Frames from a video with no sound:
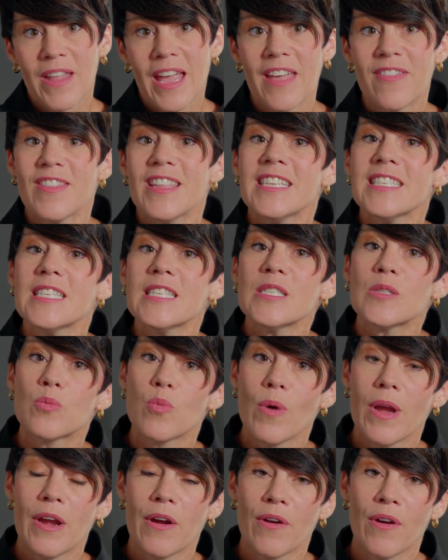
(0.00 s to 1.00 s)
And this is
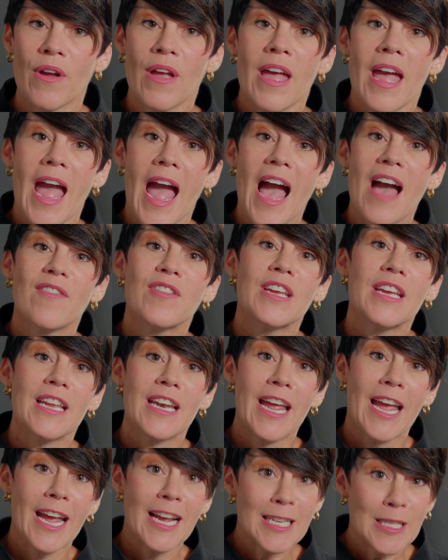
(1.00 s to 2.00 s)
where having
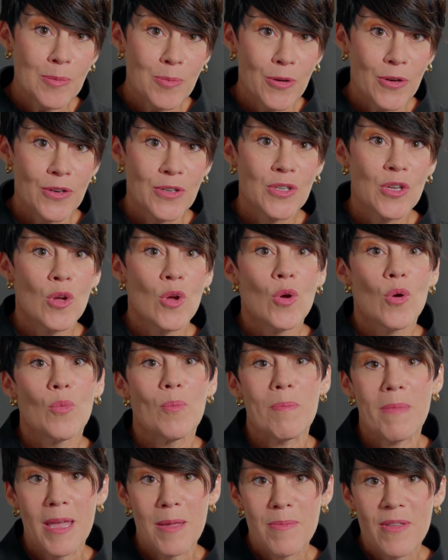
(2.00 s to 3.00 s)
an expert
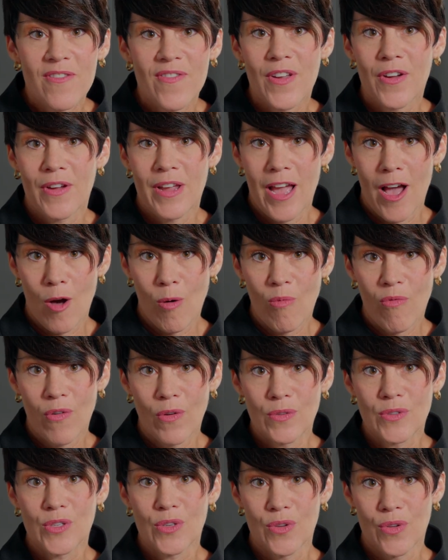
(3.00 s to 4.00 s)
may be very
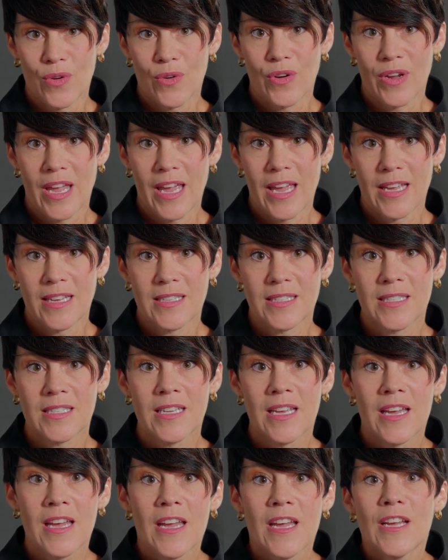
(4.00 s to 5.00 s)
helpful to your case,
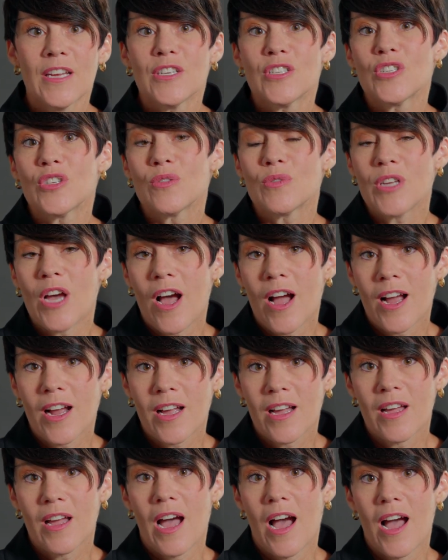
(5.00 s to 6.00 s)
to
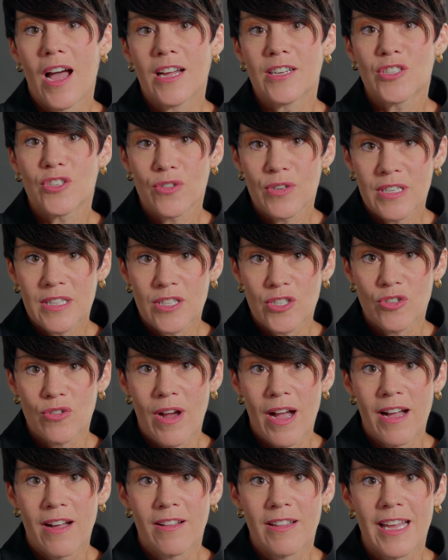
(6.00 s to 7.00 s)
talk during the
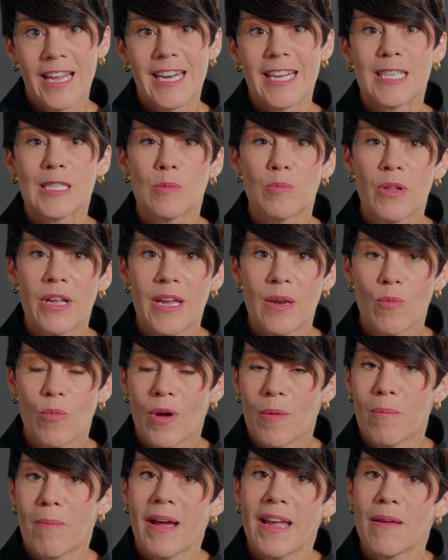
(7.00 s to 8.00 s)
trial and explain
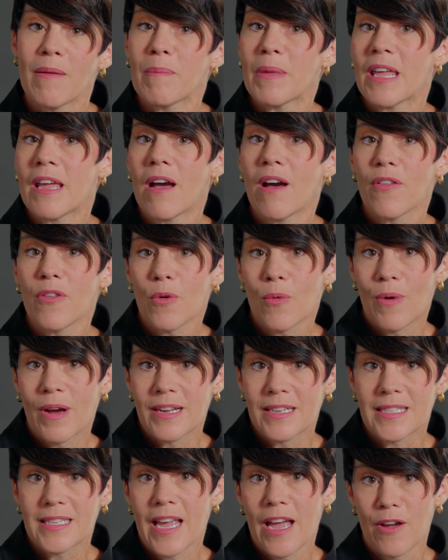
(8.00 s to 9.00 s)
what might be
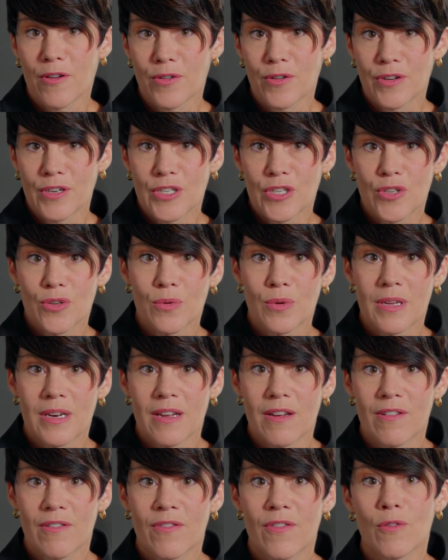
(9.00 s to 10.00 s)
otherwise
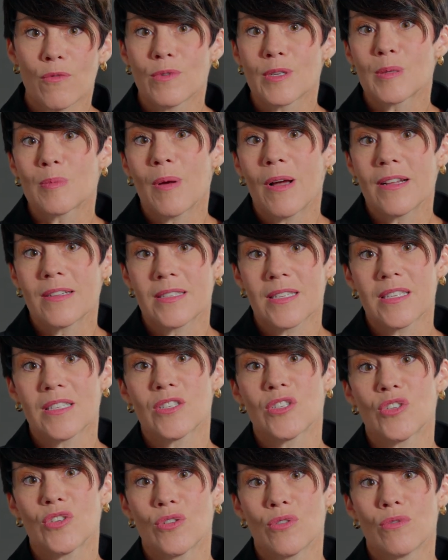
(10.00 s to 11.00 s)
counterintuitive
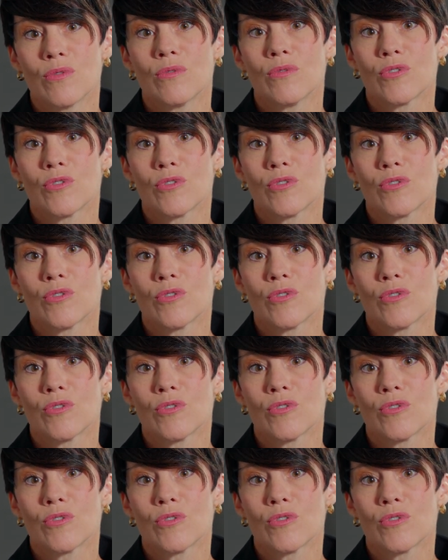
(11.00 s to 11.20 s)
responses to